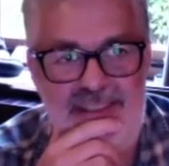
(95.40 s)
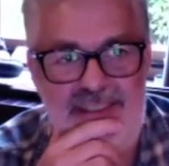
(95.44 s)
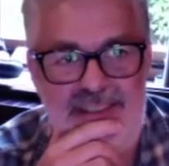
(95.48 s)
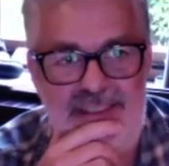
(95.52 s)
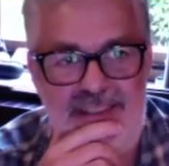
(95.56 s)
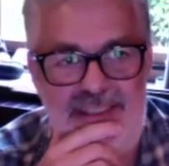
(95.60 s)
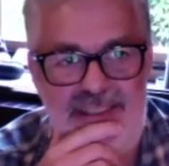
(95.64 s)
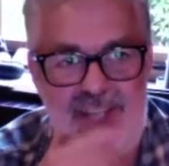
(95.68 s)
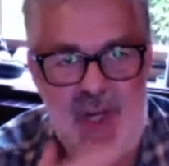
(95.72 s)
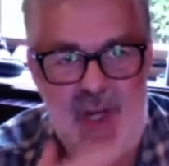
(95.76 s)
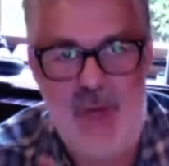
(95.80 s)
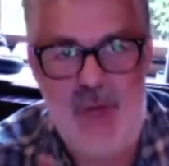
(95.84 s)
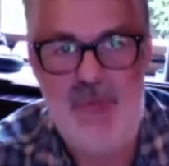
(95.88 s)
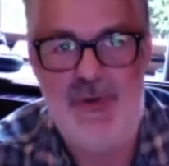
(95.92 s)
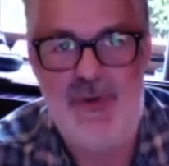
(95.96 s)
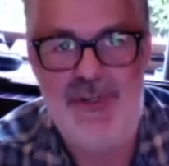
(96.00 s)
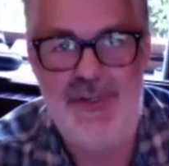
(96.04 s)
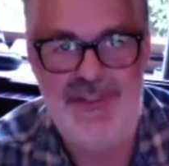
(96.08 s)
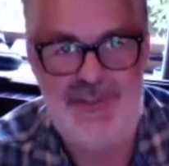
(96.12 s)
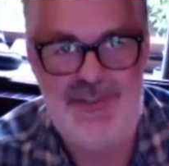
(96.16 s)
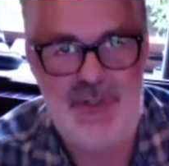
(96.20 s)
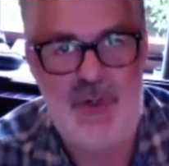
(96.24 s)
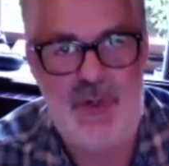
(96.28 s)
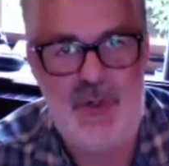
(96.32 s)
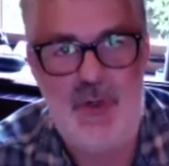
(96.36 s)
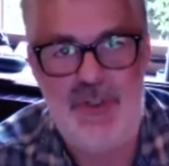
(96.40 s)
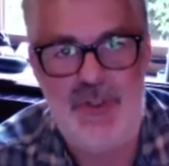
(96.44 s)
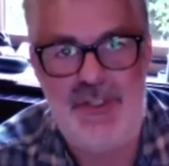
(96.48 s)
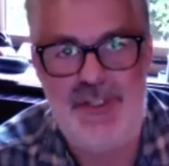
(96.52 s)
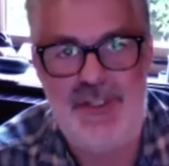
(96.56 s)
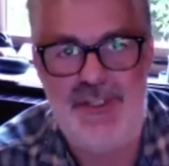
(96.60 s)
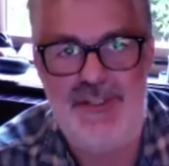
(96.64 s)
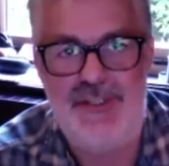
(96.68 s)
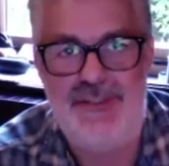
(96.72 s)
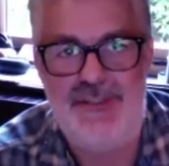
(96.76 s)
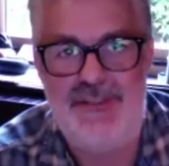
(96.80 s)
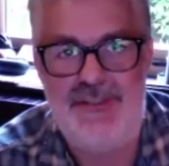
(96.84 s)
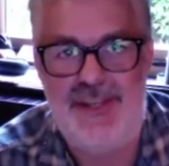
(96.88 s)
Koba and his
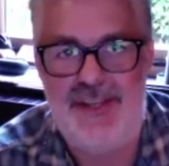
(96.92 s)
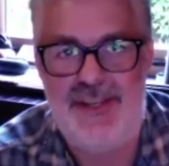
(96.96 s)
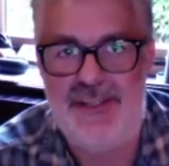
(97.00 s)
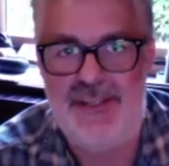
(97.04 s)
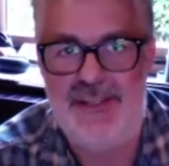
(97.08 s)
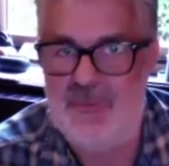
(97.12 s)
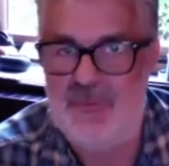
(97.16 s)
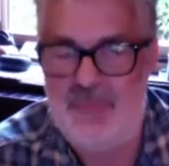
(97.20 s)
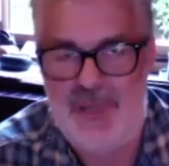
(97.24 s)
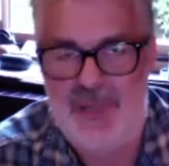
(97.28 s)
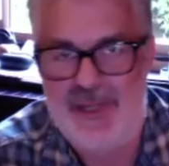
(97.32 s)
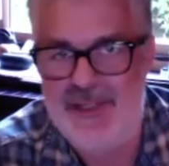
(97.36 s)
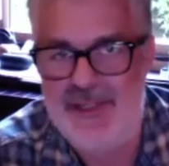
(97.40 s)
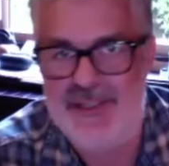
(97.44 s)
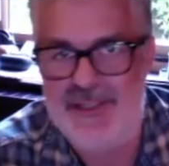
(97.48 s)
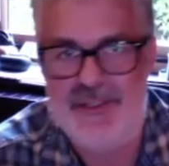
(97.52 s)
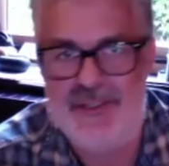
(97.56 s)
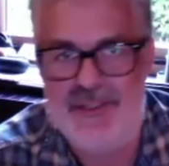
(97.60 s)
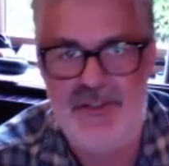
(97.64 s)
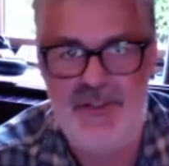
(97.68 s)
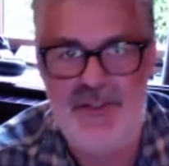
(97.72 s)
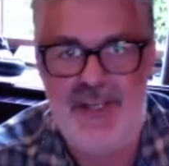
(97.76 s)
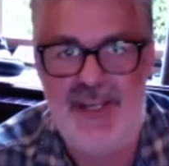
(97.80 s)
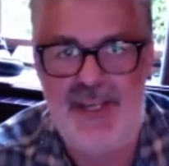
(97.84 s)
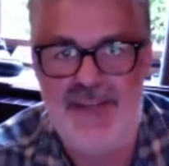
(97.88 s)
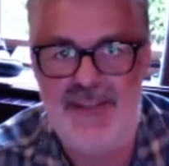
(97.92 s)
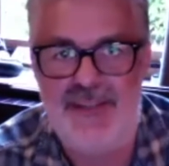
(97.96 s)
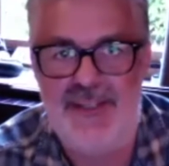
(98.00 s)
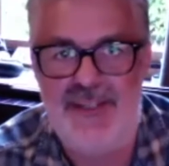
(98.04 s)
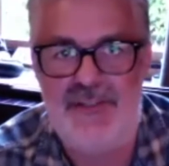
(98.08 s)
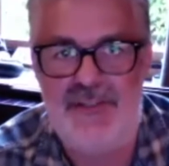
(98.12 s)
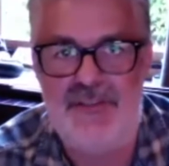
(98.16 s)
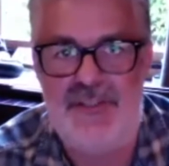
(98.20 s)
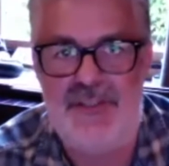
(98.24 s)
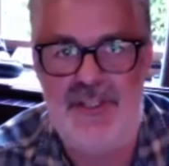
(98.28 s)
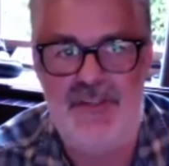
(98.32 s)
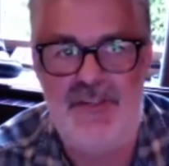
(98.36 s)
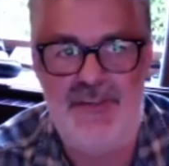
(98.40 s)
Georgians and a completely new gang, the
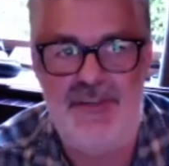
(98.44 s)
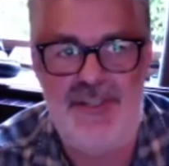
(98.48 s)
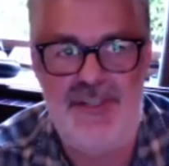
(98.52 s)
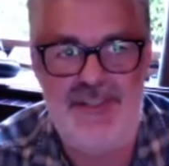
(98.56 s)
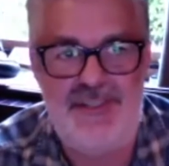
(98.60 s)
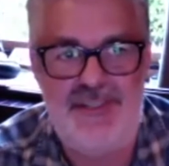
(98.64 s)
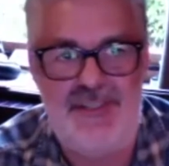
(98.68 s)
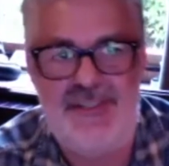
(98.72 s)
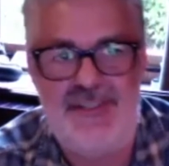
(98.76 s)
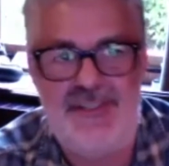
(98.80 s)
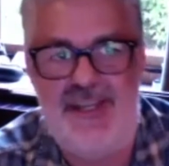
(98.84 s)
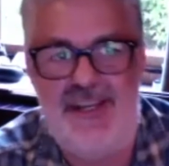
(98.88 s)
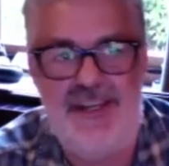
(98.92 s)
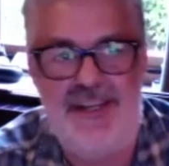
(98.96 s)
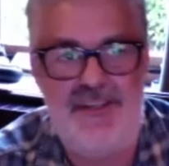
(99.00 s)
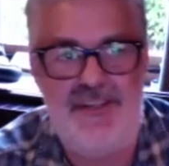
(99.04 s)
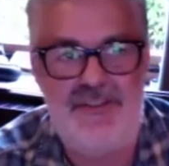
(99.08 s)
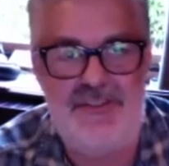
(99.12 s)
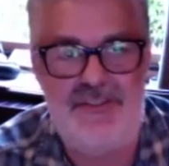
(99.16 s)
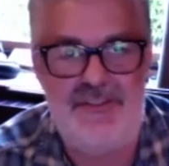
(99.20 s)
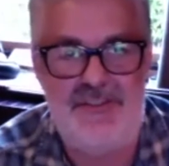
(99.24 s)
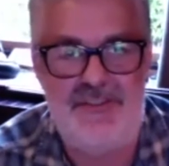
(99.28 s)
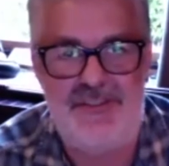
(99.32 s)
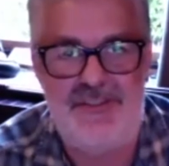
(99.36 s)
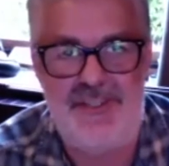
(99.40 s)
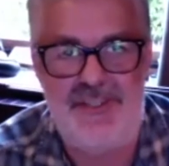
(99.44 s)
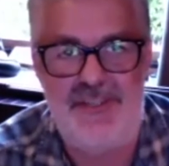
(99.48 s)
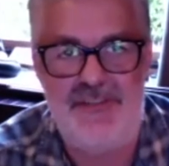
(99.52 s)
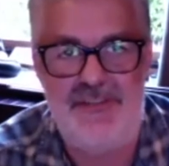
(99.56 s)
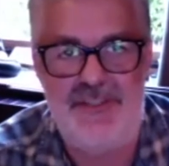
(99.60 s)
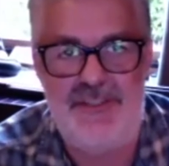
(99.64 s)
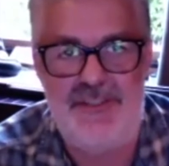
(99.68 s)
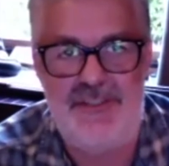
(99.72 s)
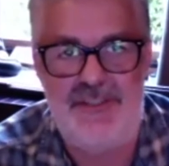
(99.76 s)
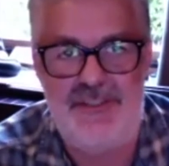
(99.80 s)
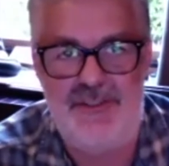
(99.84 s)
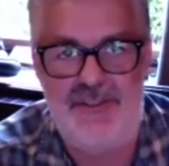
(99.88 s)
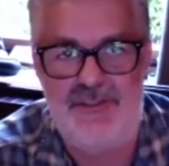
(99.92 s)
Algerians, to tell our sort of
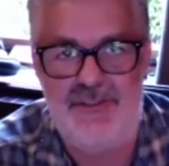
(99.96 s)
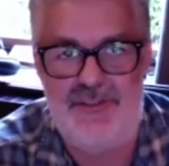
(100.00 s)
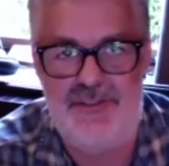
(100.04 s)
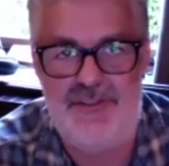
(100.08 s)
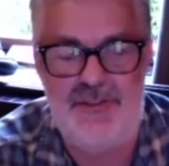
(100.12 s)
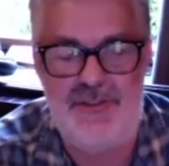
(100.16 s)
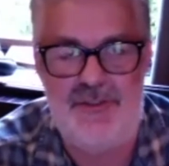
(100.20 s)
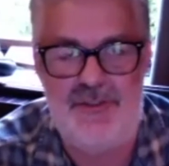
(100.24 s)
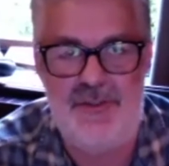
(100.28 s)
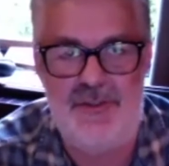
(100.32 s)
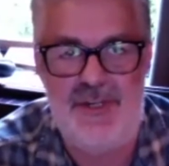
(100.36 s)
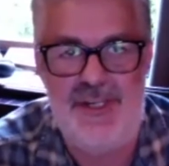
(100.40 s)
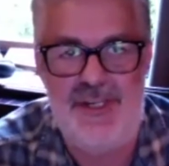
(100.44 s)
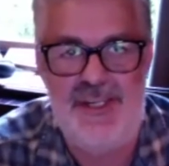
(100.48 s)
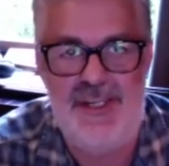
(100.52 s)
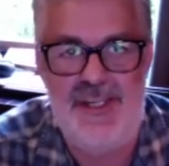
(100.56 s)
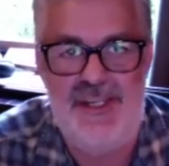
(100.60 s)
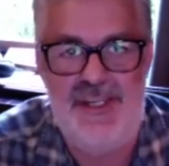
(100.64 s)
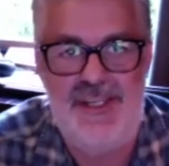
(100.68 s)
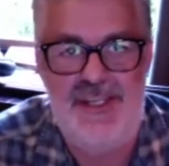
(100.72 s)
series two story.